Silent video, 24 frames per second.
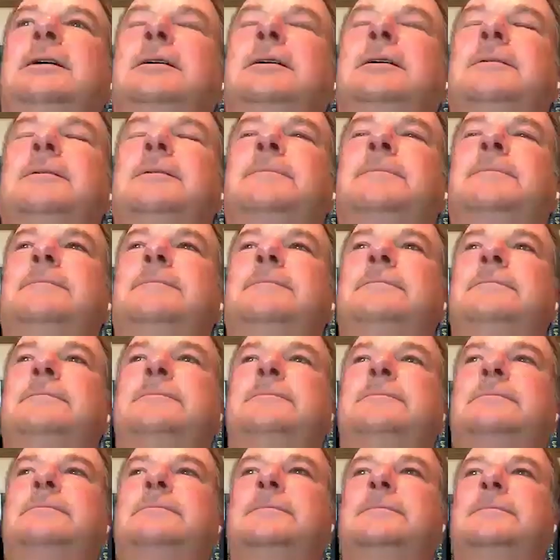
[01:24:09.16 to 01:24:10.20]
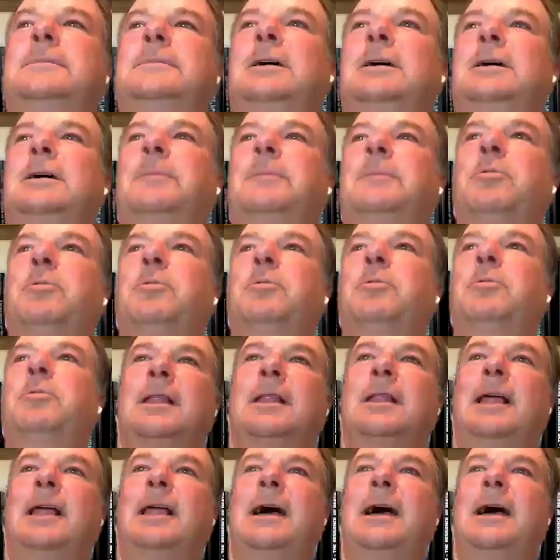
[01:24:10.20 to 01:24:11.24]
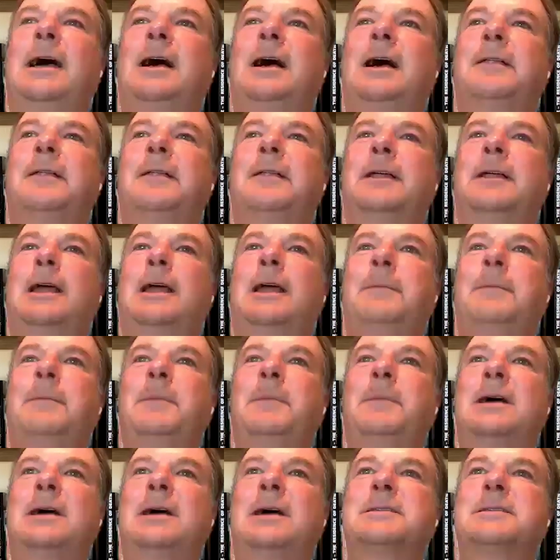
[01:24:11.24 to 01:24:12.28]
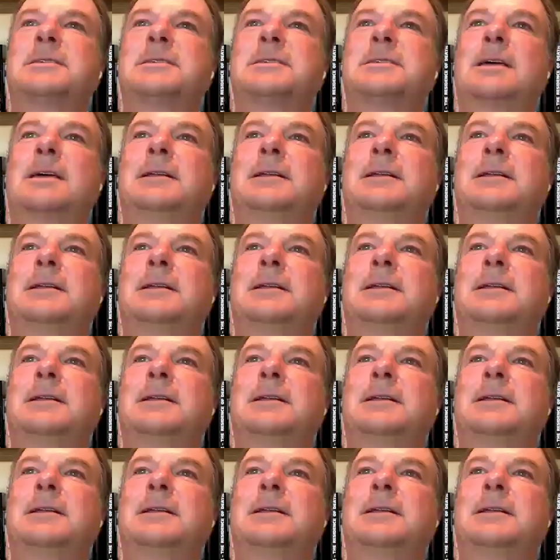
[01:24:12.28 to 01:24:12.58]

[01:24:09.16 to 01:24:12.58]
practice that they will allow that I might say no to.